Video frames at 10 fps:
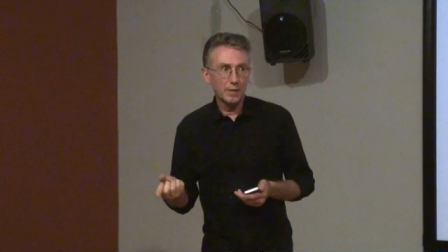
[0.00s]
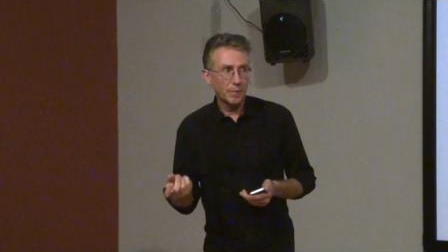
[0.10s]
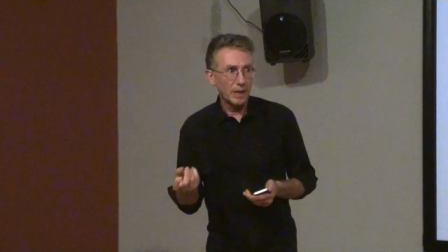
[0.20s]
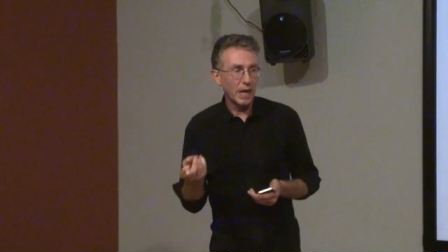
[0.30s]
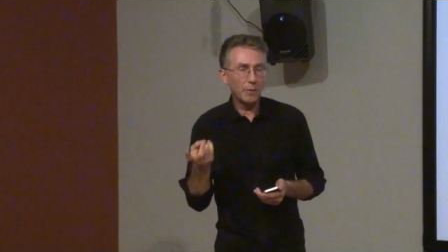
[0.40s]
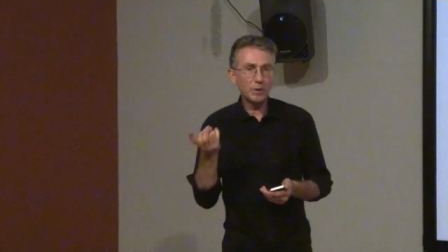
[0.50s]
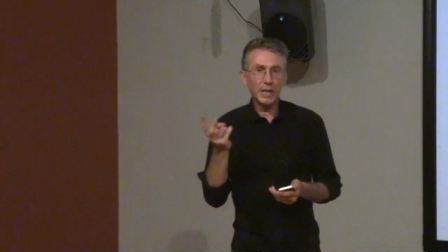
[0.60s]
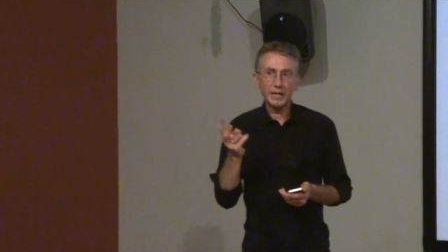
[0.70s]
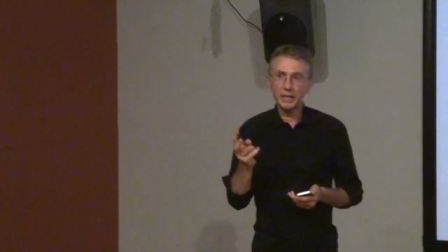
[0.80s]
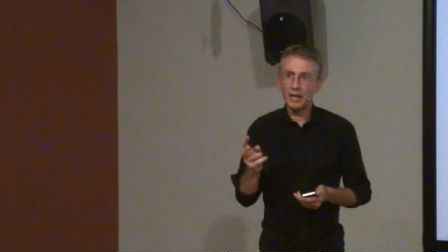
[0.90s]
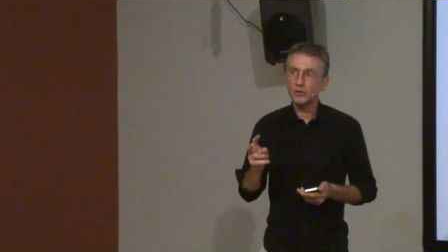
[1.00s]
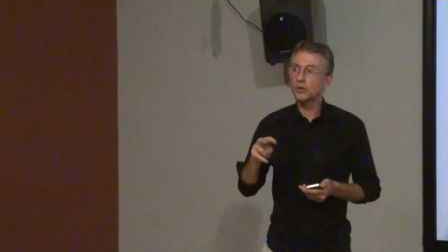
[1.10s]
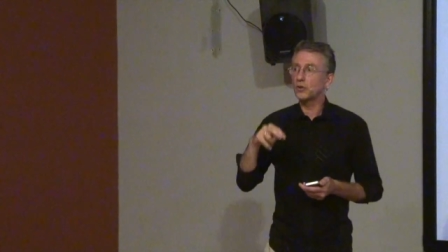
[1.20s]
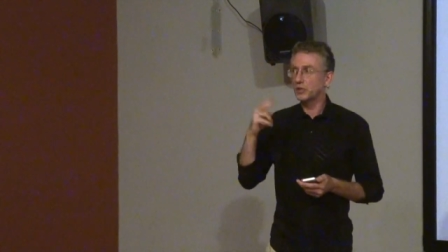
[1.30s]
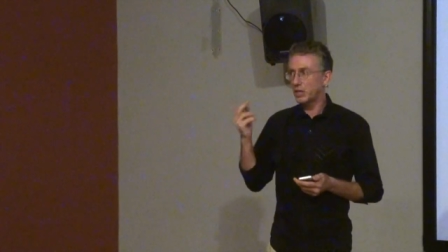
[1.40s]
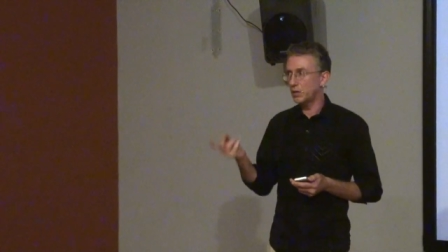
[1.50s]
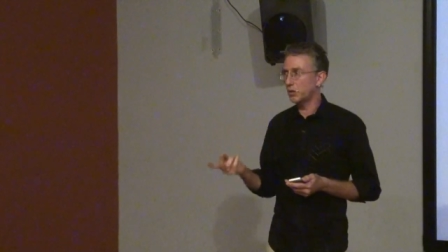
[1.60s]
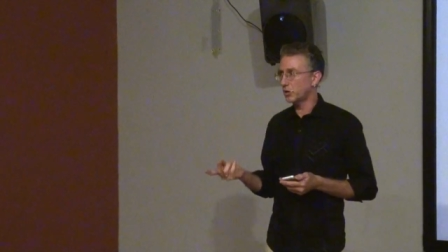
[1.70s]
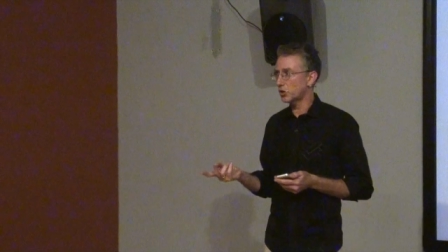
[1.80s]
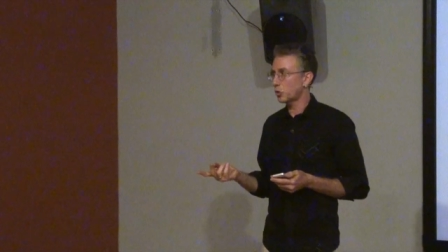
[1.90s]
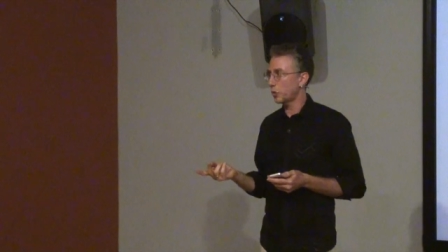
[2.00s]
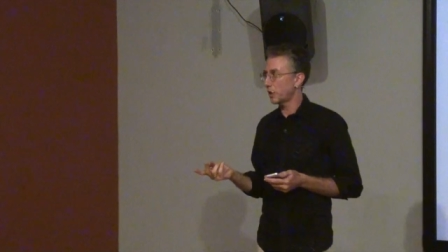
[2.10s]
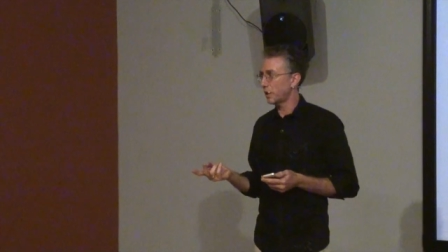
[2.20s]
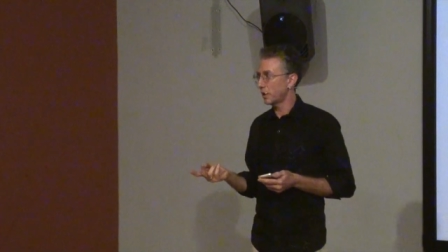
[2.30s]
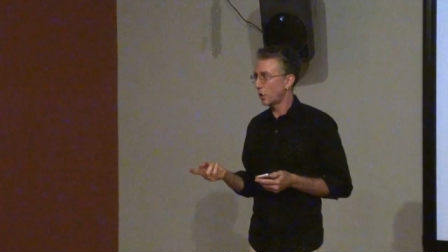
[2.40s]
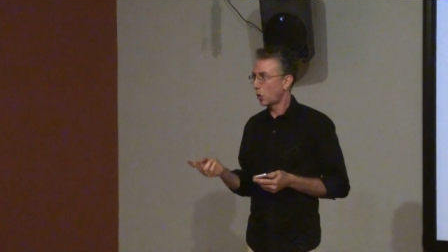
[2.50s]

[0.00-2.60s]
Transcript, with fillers: But I would like now to continue the story